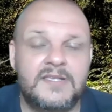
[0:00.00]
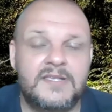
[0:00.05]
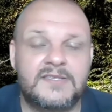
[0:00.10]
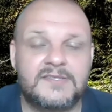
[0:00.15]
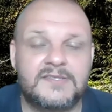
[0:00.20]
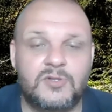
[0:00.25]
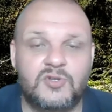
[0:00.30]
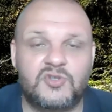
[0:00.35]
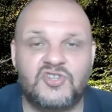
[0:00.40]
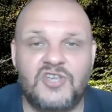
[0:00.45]

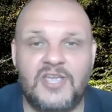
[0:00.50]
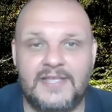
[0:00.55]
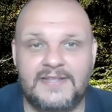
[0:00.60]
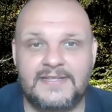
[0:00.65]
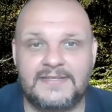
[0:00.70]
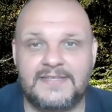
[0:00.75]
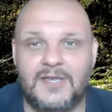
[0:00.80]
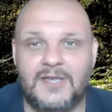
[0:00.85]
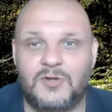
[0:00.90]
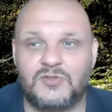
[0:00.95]
So check
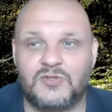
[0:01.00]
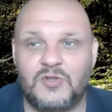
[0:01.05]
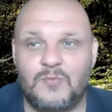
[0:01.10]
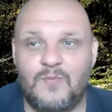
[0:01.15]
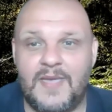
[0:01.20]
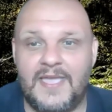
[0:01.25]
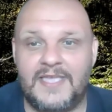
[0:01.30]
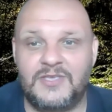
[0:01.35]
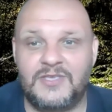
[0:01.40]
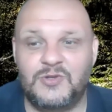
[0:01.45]
that out on
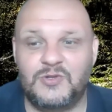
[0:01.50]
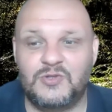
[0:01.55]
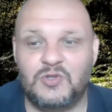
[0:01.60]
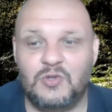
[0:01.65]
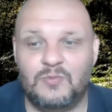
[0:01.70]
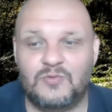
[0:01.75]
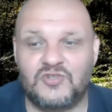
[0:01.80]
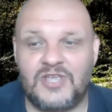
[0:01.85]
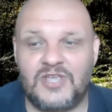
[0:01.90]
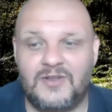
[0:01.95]
my
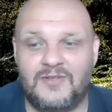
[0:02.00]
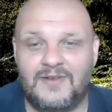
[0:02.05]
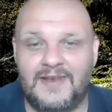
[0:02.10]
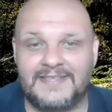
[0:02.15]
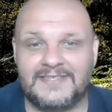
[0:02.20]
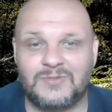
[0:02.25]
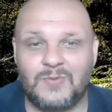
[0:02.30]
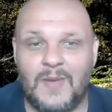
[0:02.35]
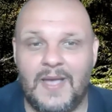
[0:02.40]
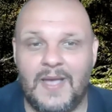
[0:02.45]
YouTube channel
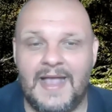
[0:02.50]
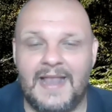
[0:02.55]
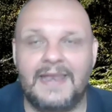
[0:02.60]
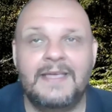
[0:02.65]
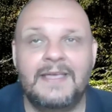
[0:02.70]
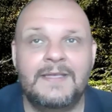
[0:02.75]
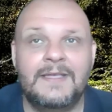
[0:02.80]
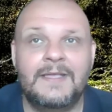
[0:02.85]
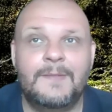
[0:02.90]
as well.